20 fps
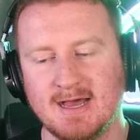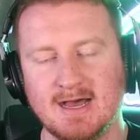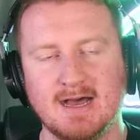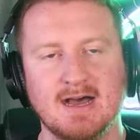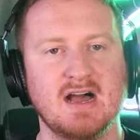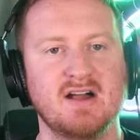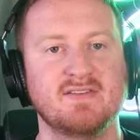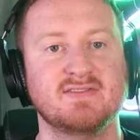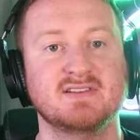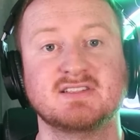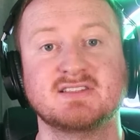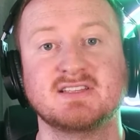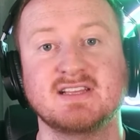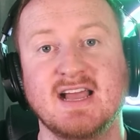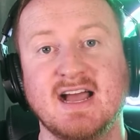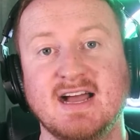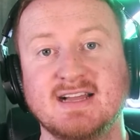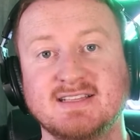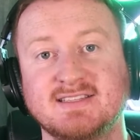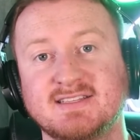
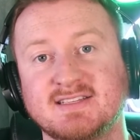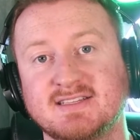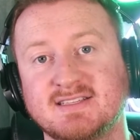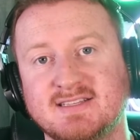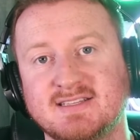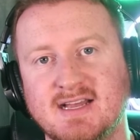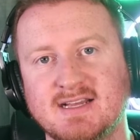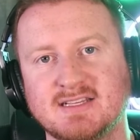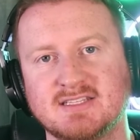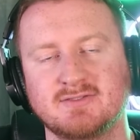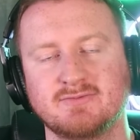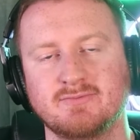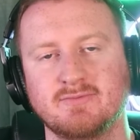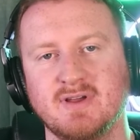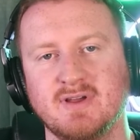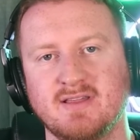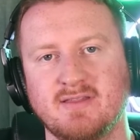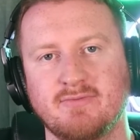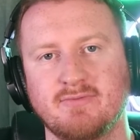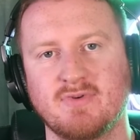Obviously had success
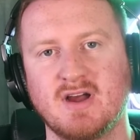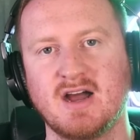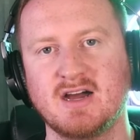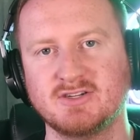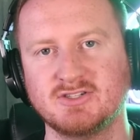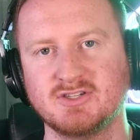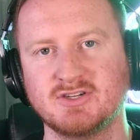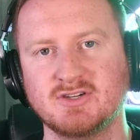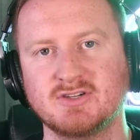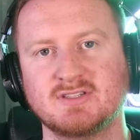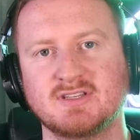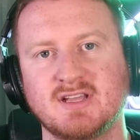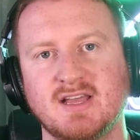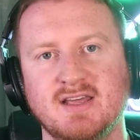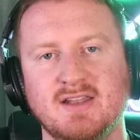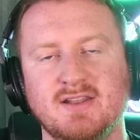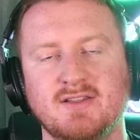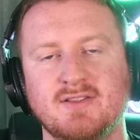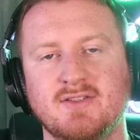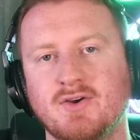with Rodgers,
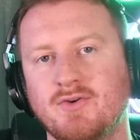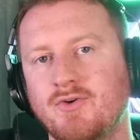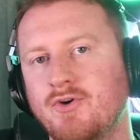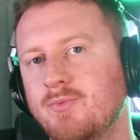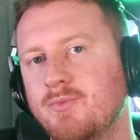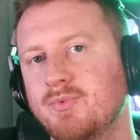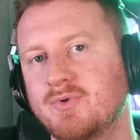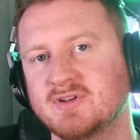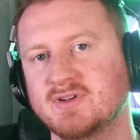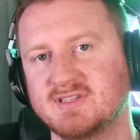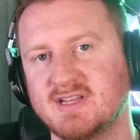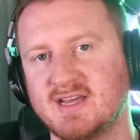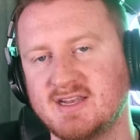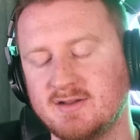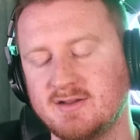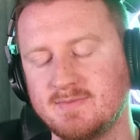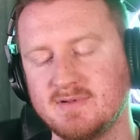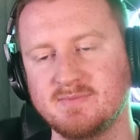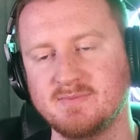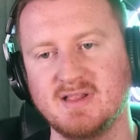and the hope was
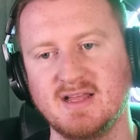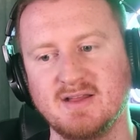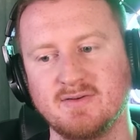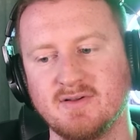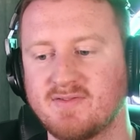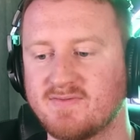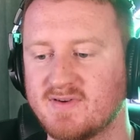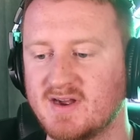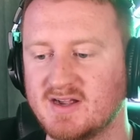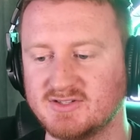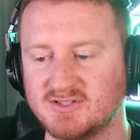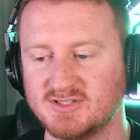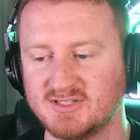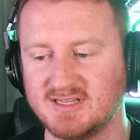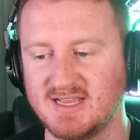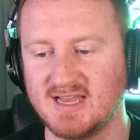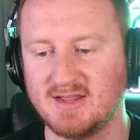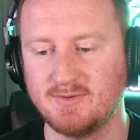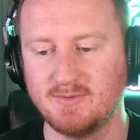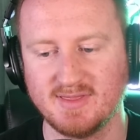that he'd be playing with
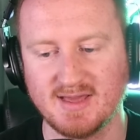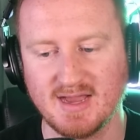Rodgers again.